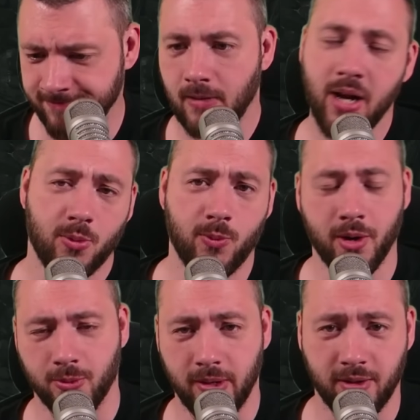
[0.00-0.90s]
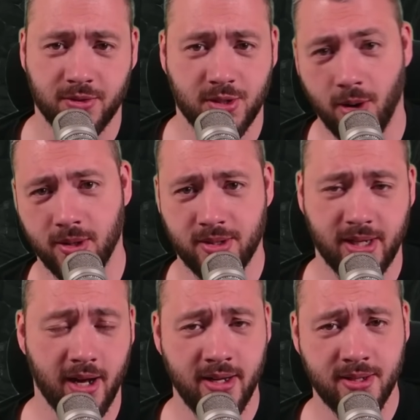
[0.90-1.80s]
I don't want a Ring of Starless
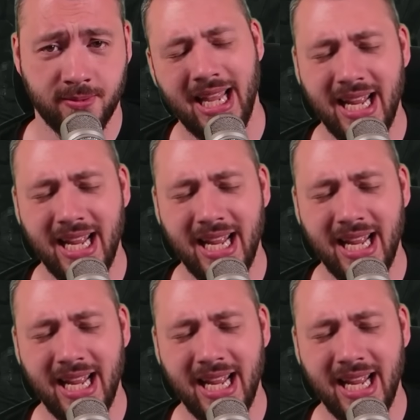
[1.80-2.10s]
Skies.